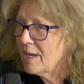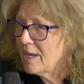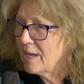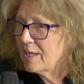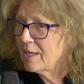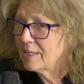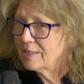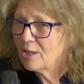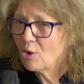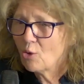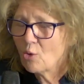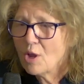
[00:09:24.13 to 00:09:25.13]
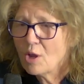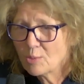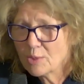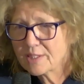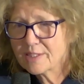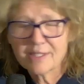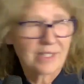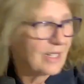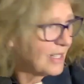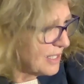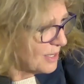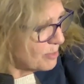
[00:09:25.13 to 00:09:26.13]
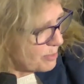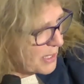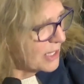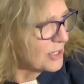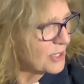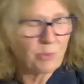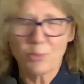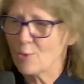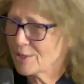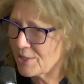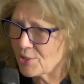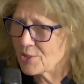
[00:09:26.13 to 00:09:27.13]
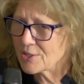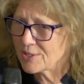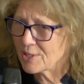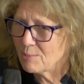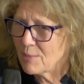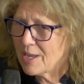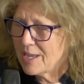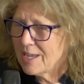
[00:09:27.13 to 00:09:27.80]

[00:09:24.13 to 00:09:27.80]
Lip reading: and now with a bigger support system,